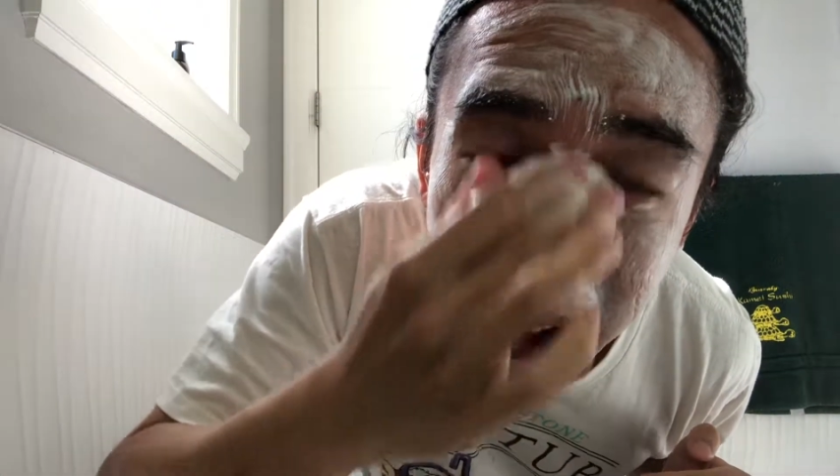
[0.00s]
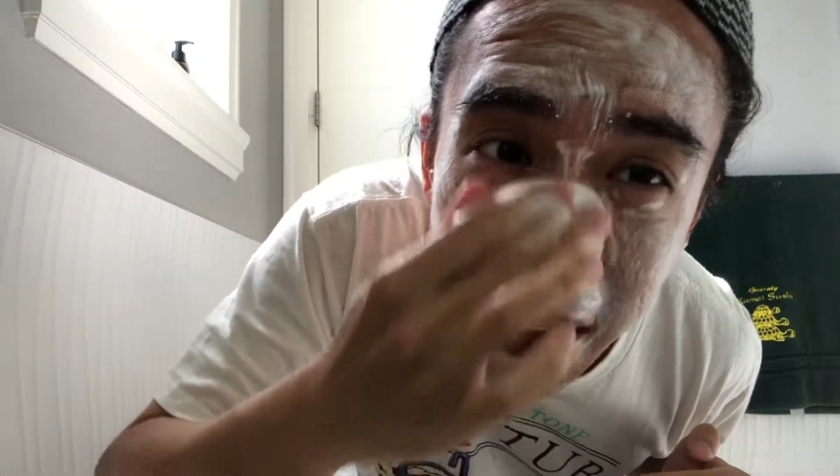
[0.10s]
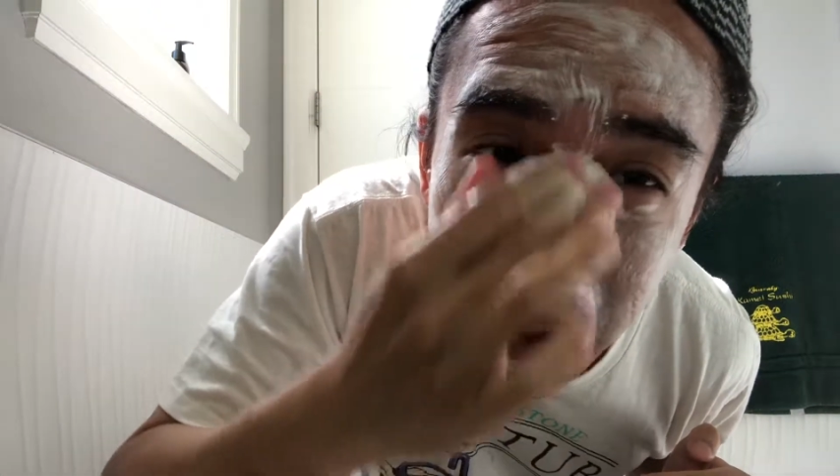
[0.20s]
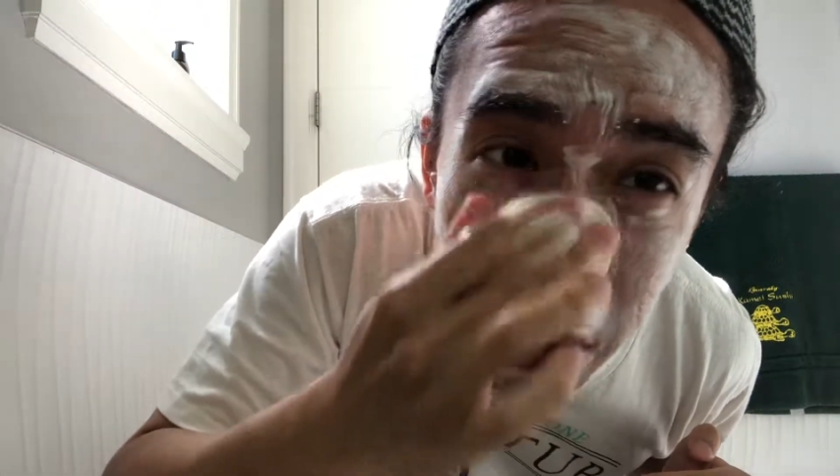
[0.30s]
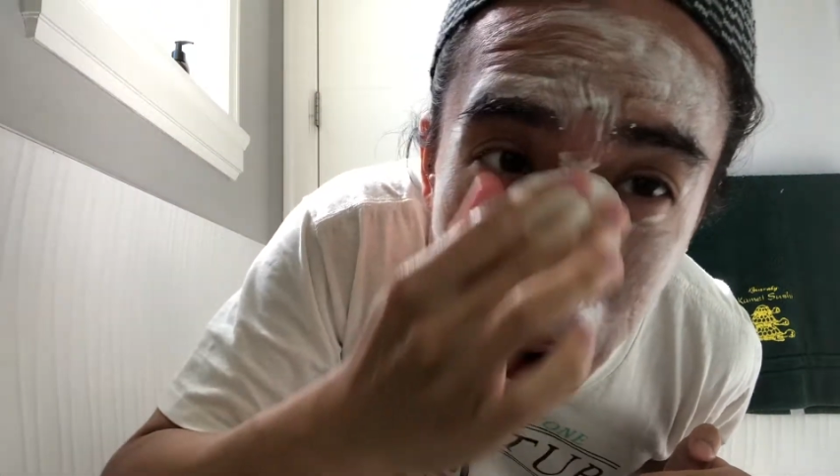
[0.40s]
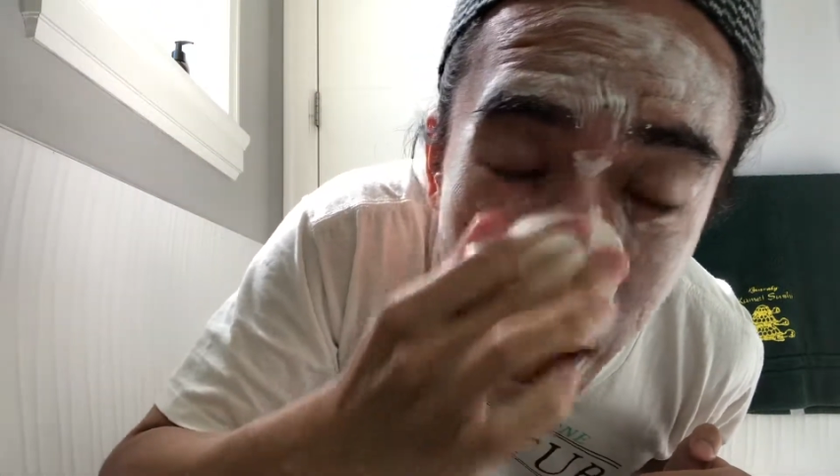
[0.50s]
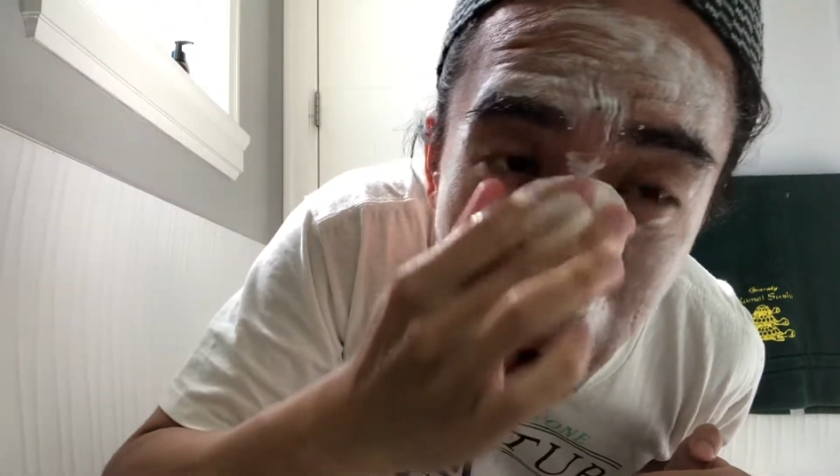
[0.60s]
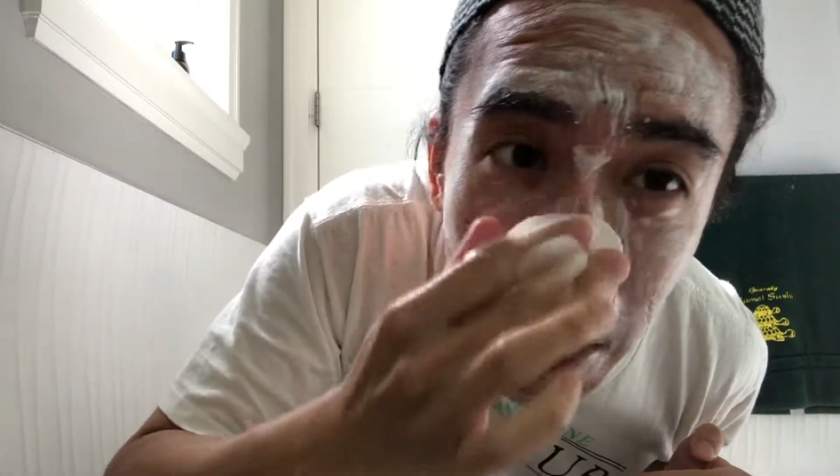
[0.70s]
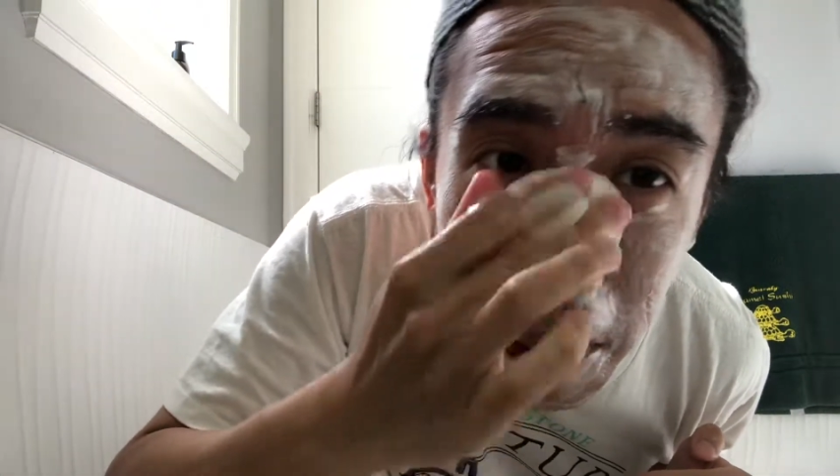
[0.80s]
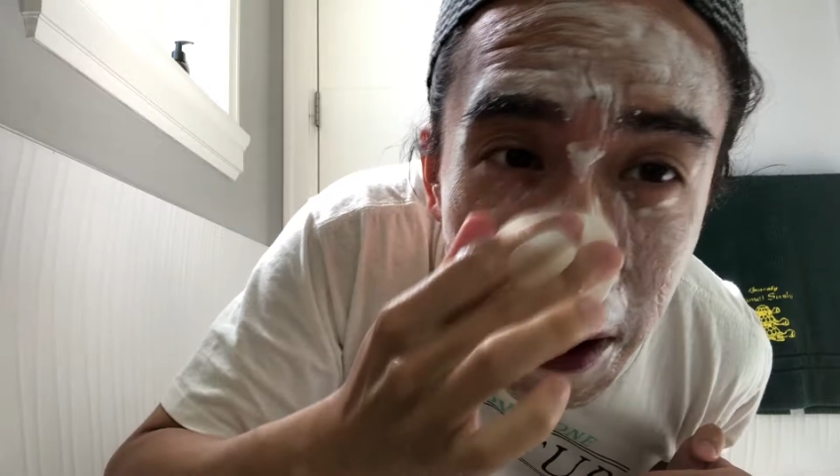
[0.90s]
into this
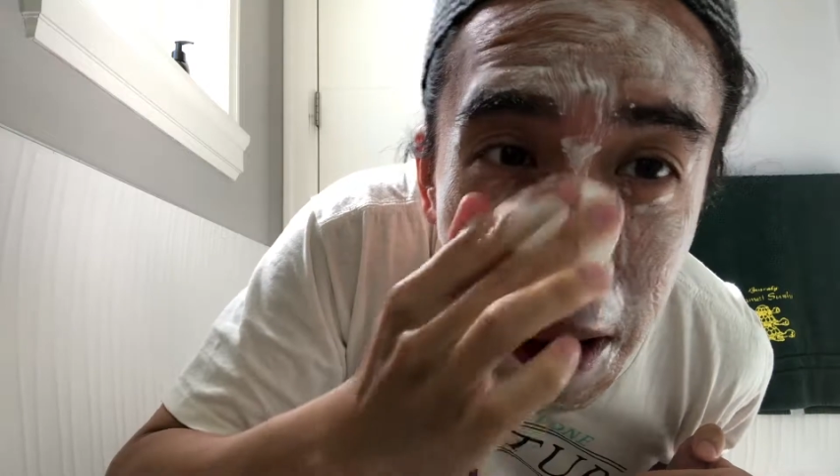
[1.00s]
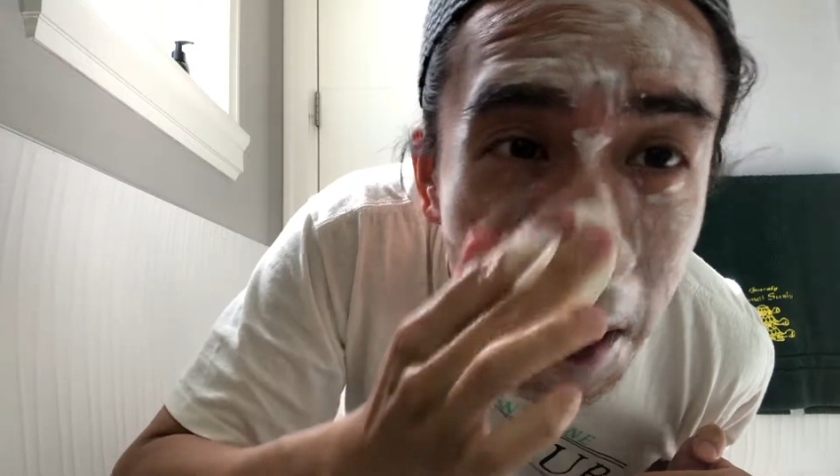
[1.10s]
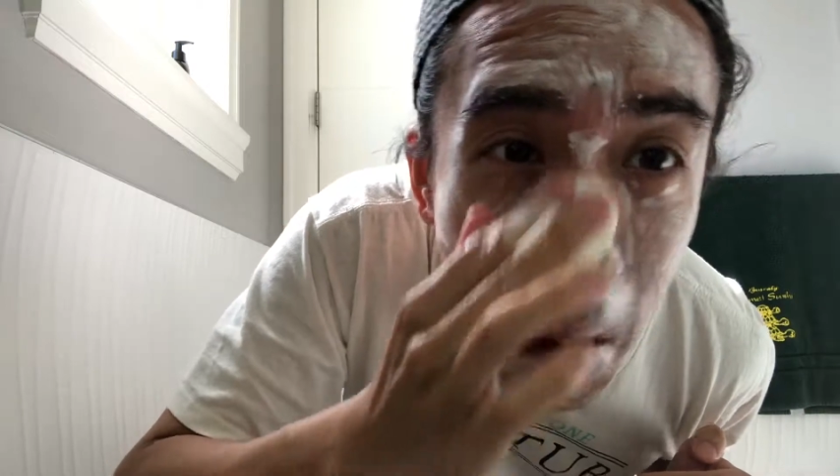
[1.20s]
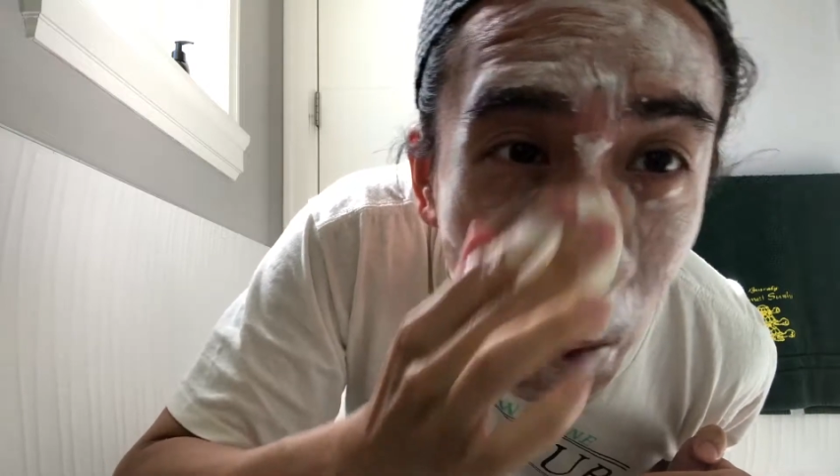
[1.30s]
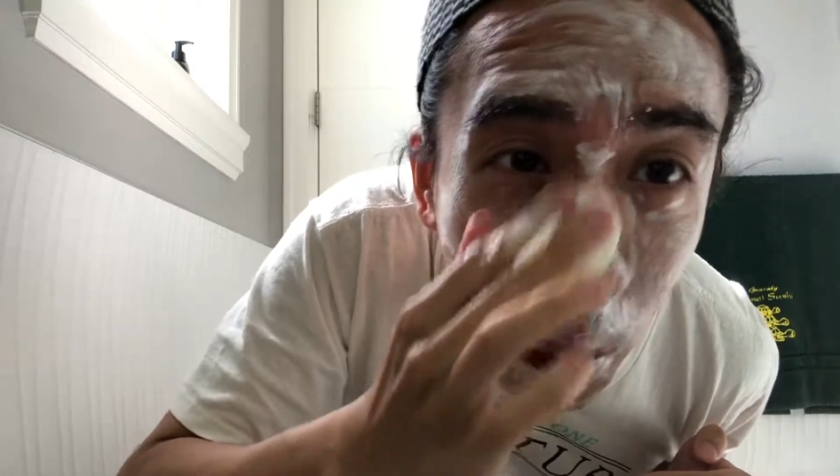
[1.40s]
area,